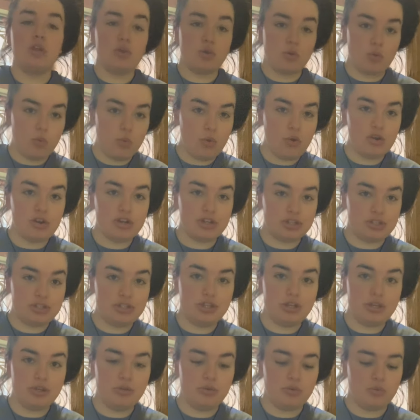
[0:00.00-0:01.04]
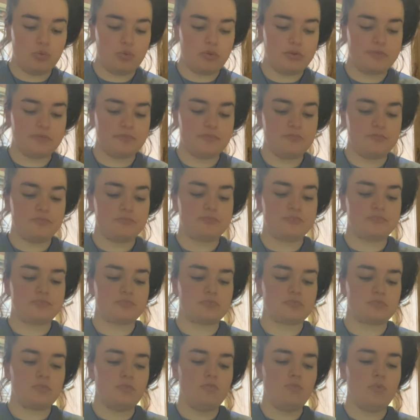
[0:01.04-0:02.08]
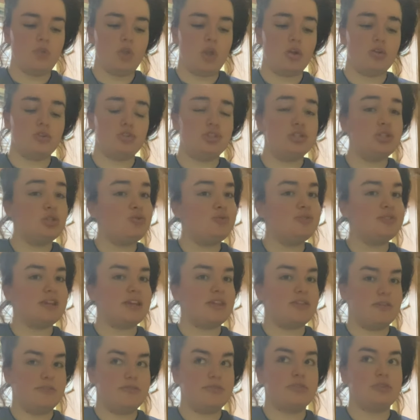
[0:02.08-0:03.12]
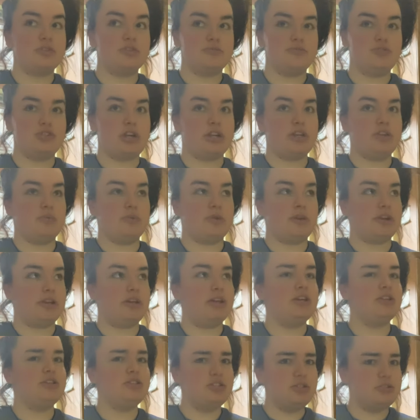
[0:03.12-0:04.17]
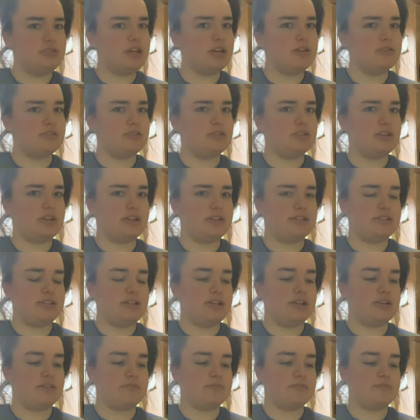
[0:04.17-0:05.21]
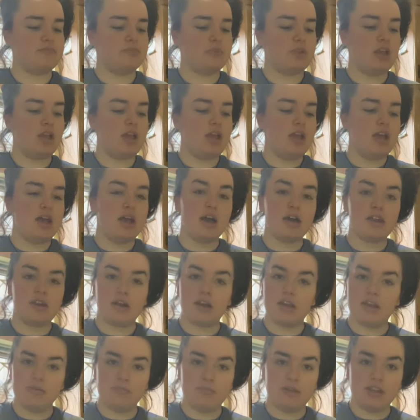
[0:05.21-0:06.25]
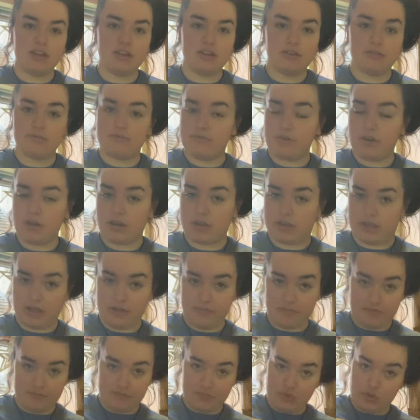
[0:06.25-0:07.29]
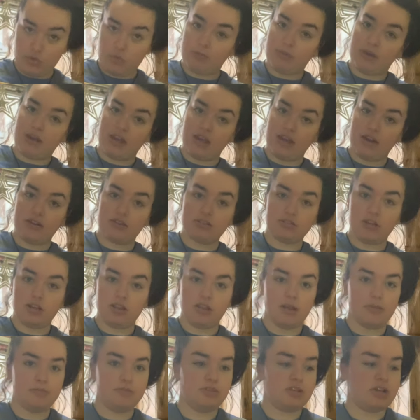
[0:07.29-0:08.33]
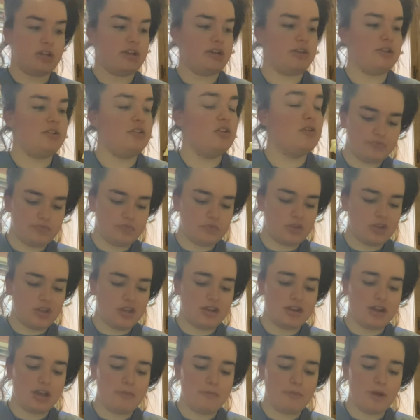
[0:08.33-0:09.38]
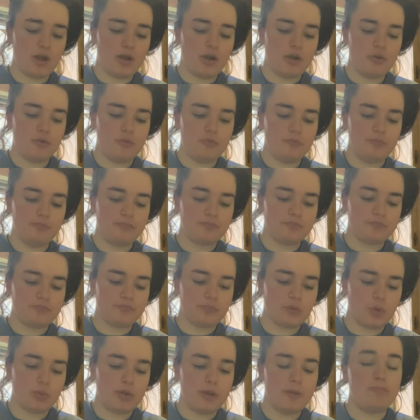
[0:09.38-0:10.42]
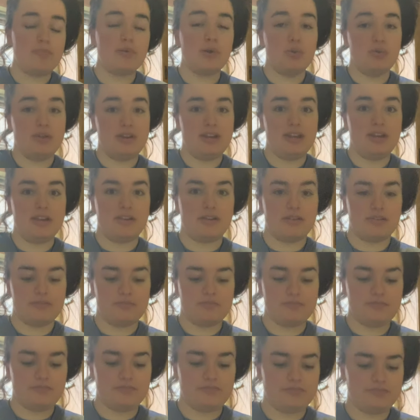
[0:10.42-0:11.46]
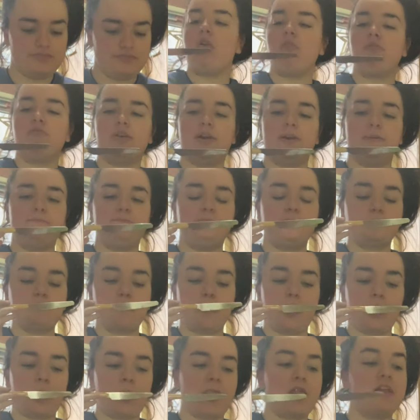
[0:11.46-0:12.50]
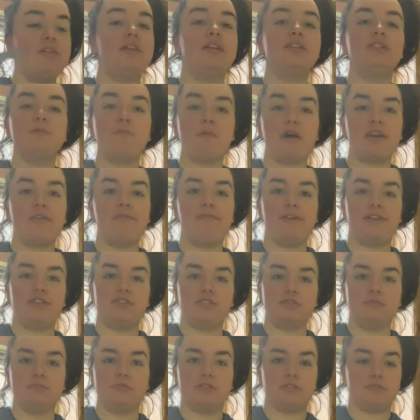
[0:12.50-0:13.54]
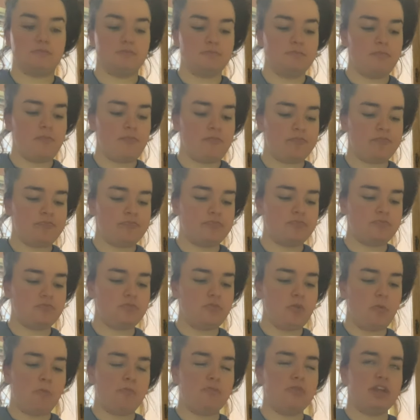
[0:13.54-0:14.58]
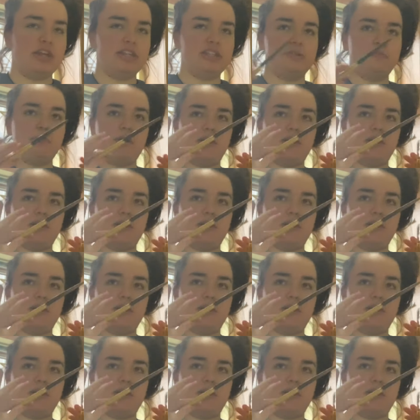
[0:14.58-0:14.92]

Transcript: quarter two on Tuesday, the first of January, two thousand nineteen, and I am eating a fry. My hair is all lopsided, and I'm at home with a broken ear. Right, let's manifest something. Let's